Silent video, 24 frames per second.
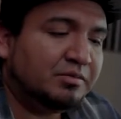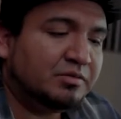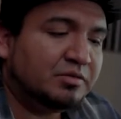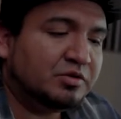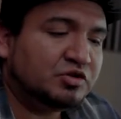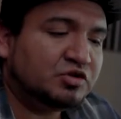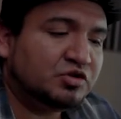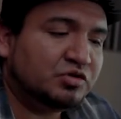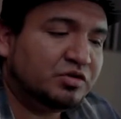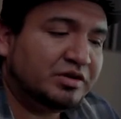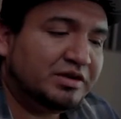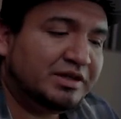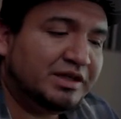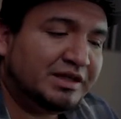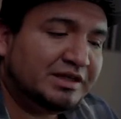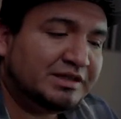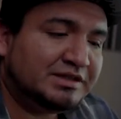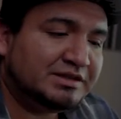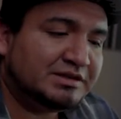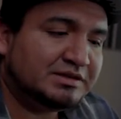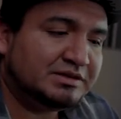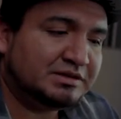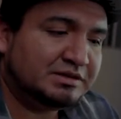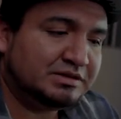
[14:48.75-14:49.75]
So
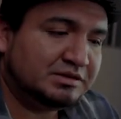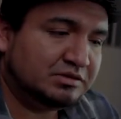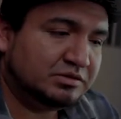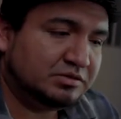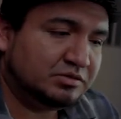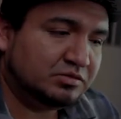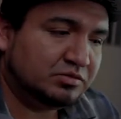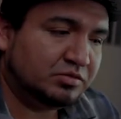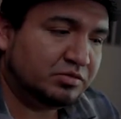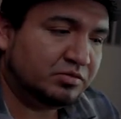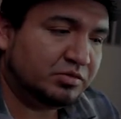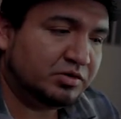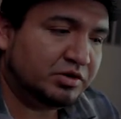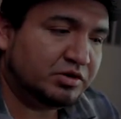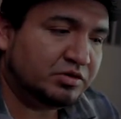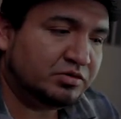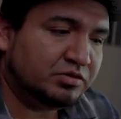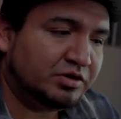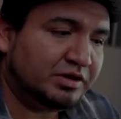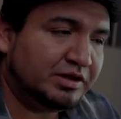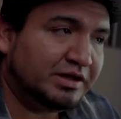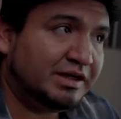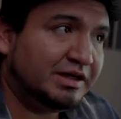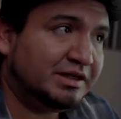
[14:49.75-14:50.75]
this, what we're
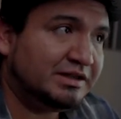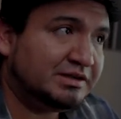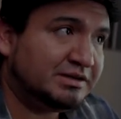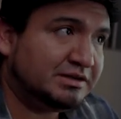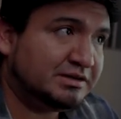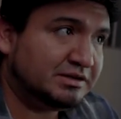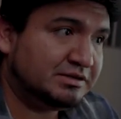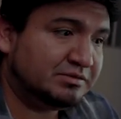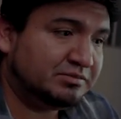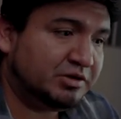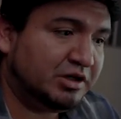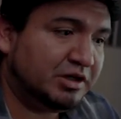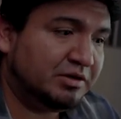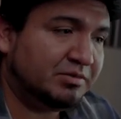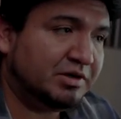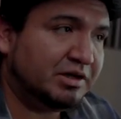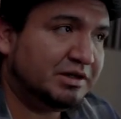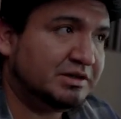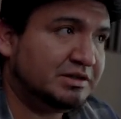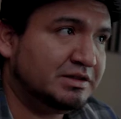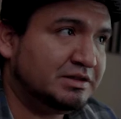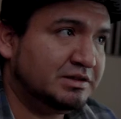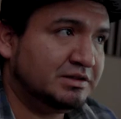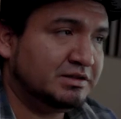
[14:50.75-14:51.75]
doing is pretty
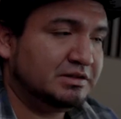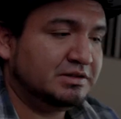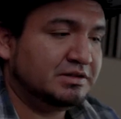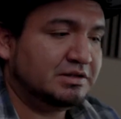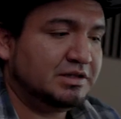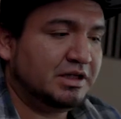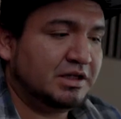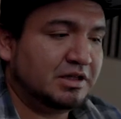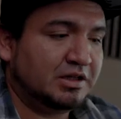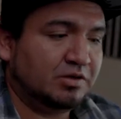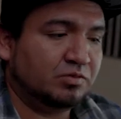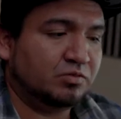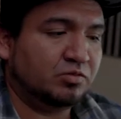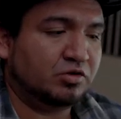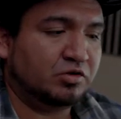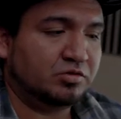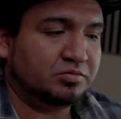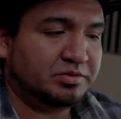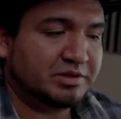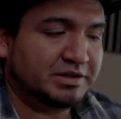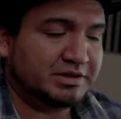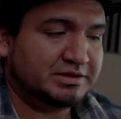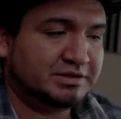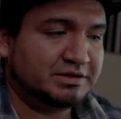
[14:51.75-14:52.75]
much telling
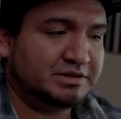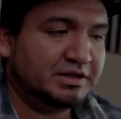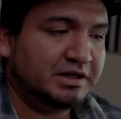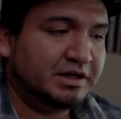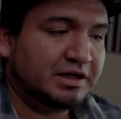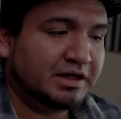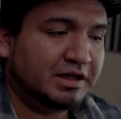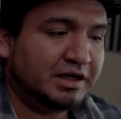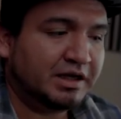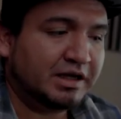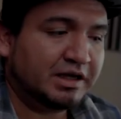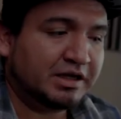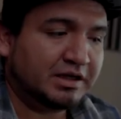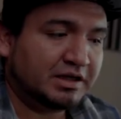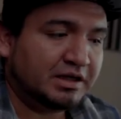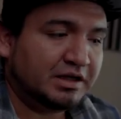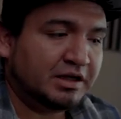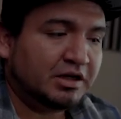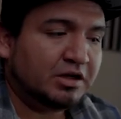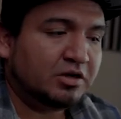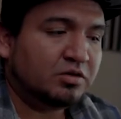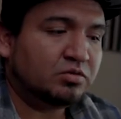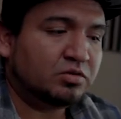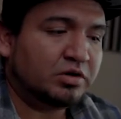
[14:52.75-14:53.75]
WordPress, hey,
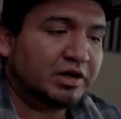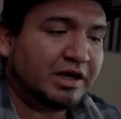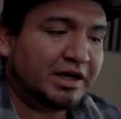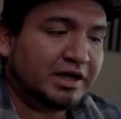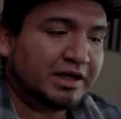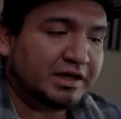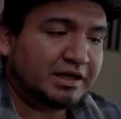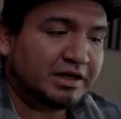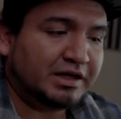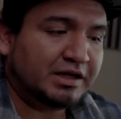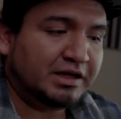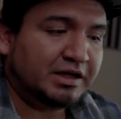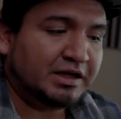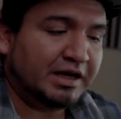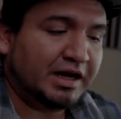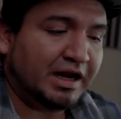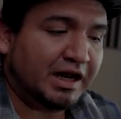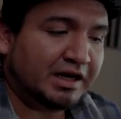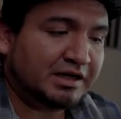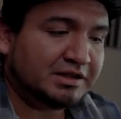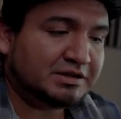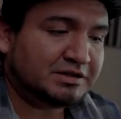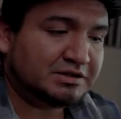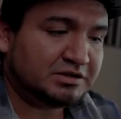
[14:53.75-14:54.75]
we're adding an
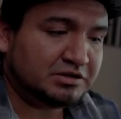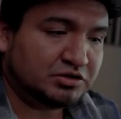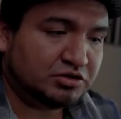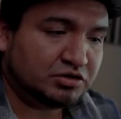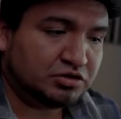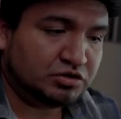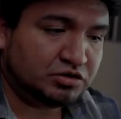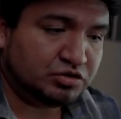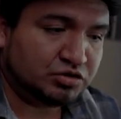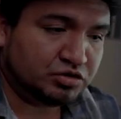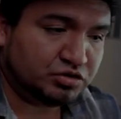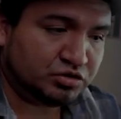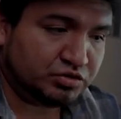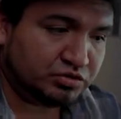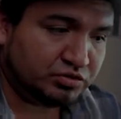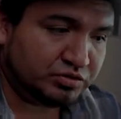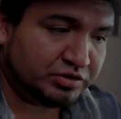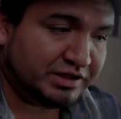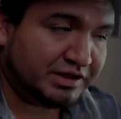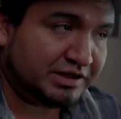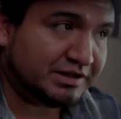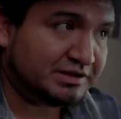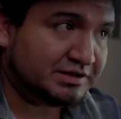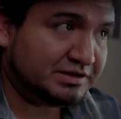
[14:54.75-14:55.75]
action to
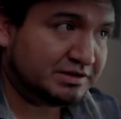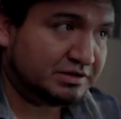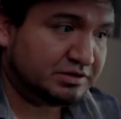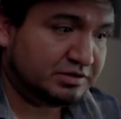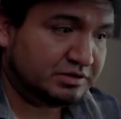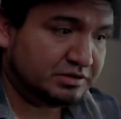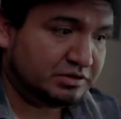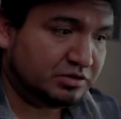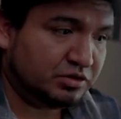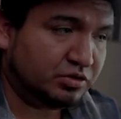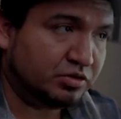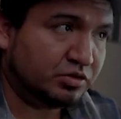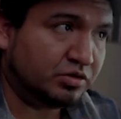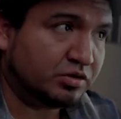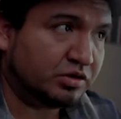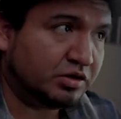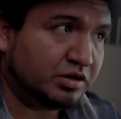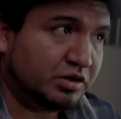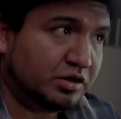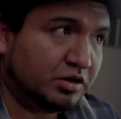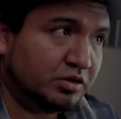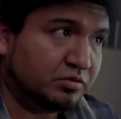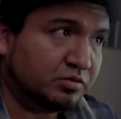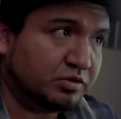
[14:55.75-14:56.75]
this hook,
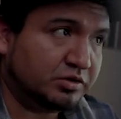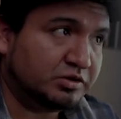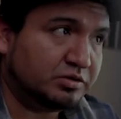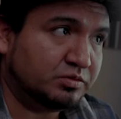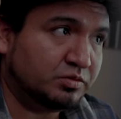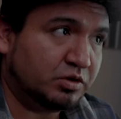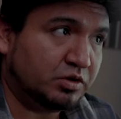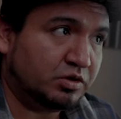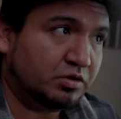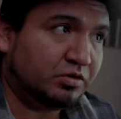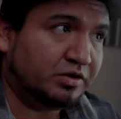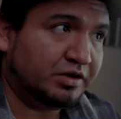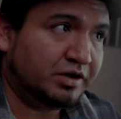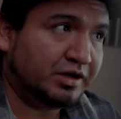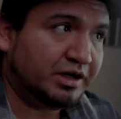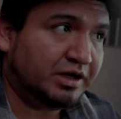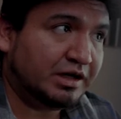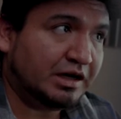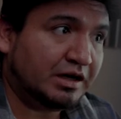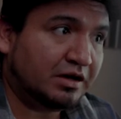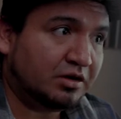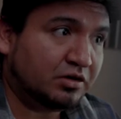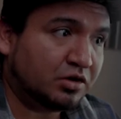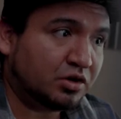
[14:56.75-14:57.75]
which we already
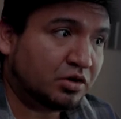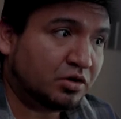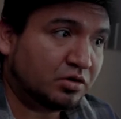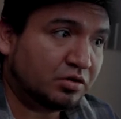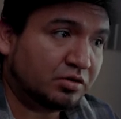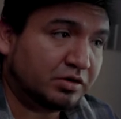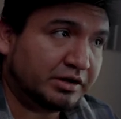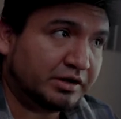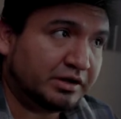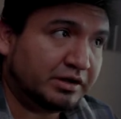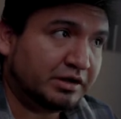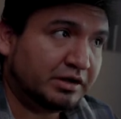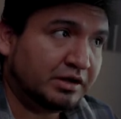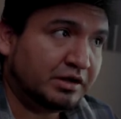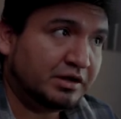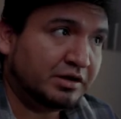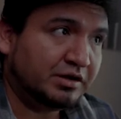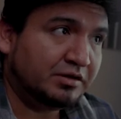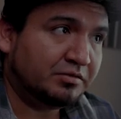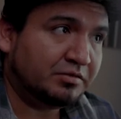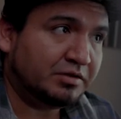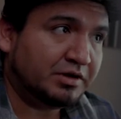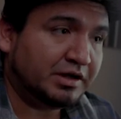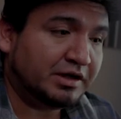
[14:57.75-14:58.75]
are calling,
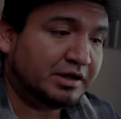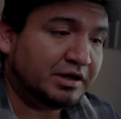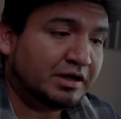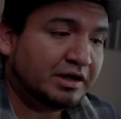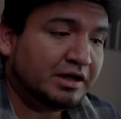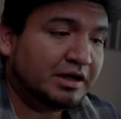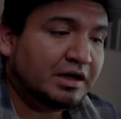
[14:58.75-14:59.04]
right?